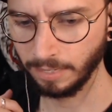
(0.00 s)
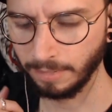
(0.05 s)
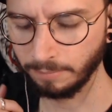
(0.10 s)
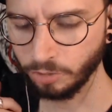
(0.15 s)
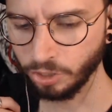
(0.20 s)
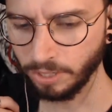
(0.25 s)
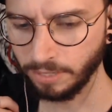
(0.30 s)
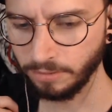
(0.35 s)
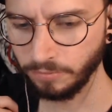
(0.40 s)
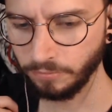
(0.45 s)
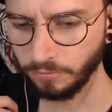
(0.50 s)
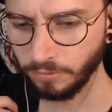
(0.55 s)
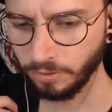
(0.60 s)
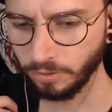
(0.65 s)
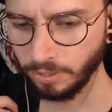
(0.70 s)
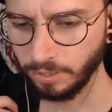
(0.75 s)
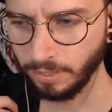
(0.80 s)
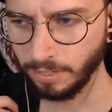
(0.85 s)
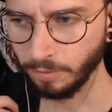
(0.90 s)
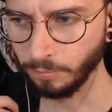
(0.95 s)
I'm trying to
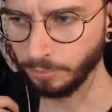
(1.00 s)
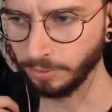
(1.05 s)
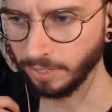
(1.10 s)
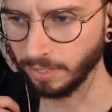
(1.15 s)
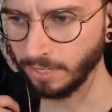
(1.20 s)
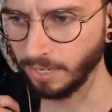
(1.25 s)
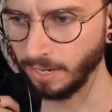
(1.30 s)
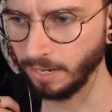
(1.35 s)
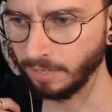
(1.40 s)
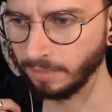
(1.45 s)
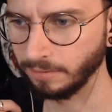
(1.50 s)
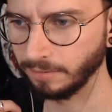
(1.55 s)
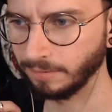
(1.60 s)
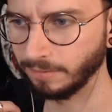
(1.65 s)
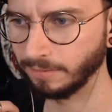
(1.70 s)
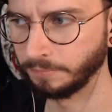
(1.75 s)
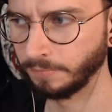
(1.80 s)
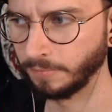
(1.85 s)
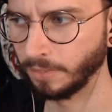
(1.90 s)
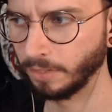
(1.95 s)
figure it out, but I can't.
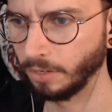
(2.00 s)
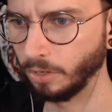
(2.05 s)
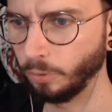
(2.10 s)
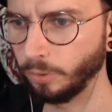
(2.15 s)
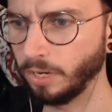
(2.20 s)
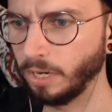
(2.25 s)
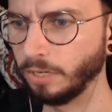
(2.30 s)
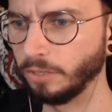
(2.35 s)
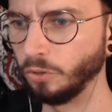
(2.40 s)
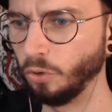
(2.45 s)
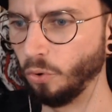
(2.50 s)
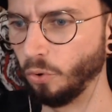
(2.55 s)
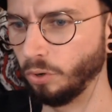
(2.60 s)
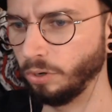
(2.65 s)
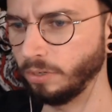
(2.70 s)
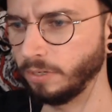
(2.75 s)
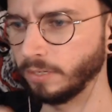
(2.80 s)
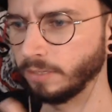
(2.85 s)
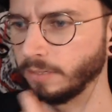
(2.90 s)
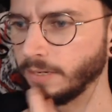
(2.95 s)
We got an
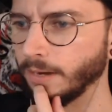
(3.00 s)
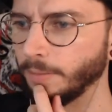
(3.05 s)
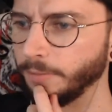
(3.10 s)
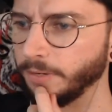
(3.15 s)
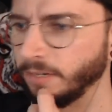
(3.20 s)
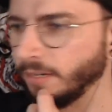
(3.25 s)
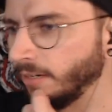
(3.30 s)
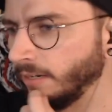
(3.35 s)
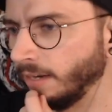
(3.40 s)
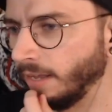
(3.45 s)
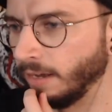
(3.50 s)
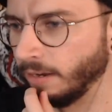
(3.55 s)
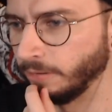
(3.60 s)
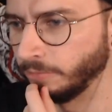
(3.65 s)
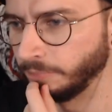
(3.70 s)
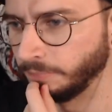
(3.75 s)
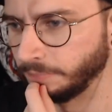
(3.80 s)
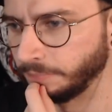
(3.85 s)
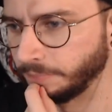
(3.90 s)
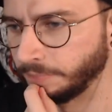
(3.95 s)
organ coming in
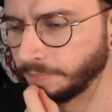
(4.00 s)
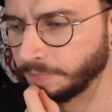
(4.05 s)
now.